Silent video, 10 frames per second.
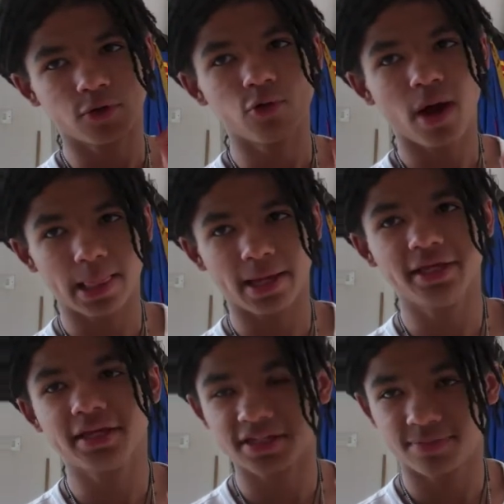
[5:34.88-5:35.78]
who I
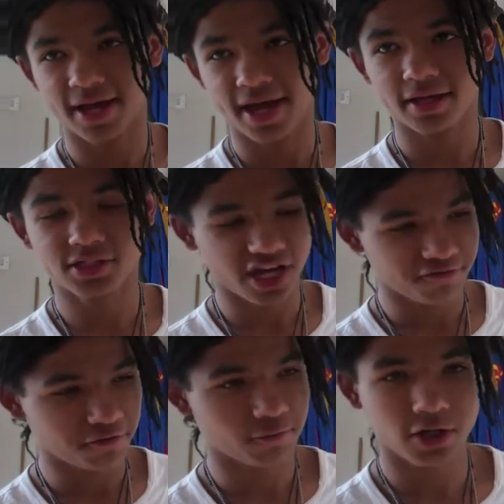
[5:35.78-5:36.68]
like, is back.
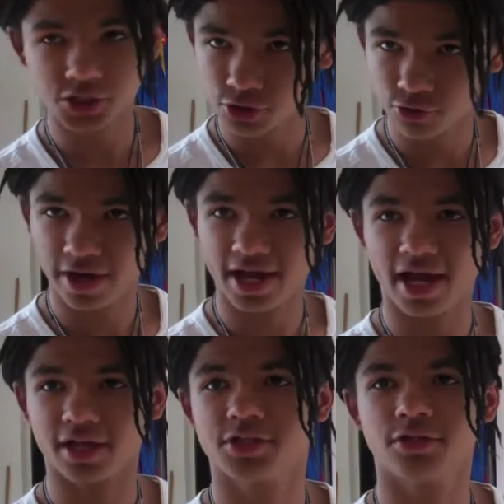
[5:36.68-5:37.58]
Geoffrey Rush, great
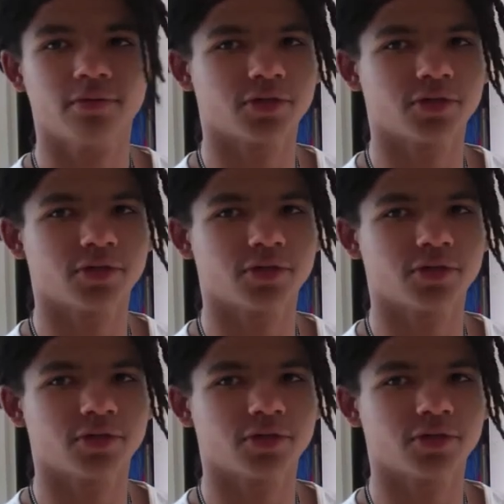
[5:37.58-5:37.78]
actor.